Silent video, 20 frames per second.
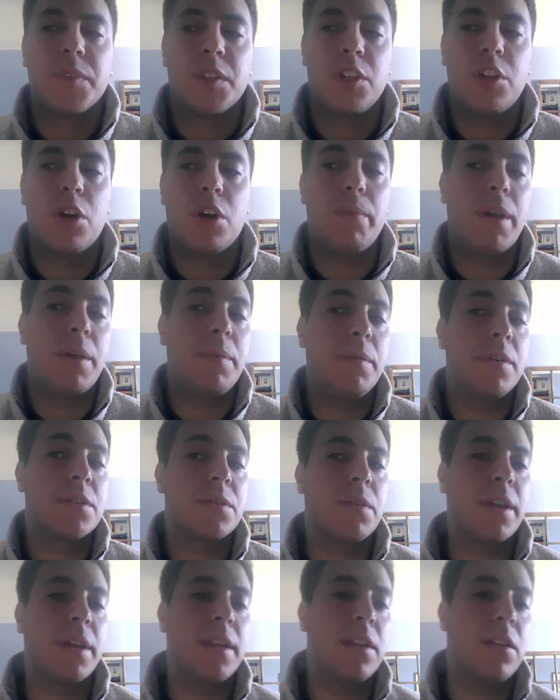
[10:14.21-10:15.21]
maybe a
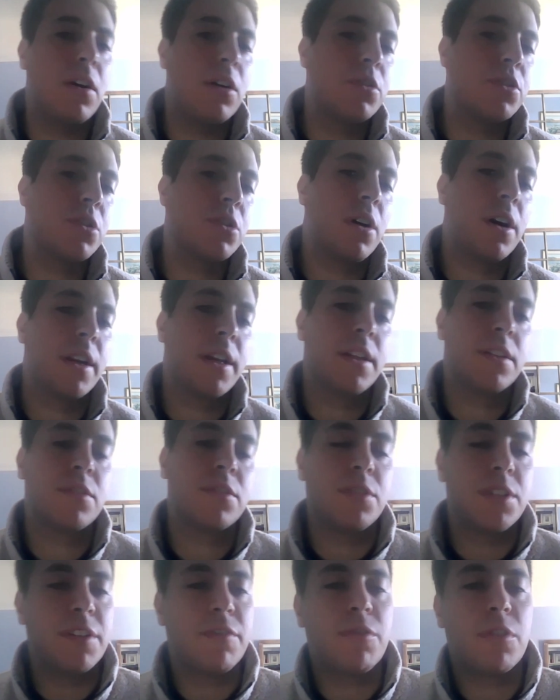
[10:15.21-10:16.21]
slightly larger audience
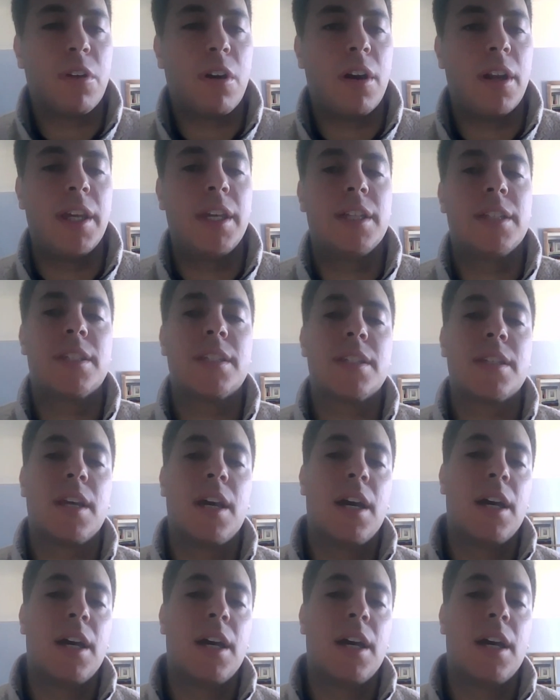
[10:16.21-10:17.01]
or different audience.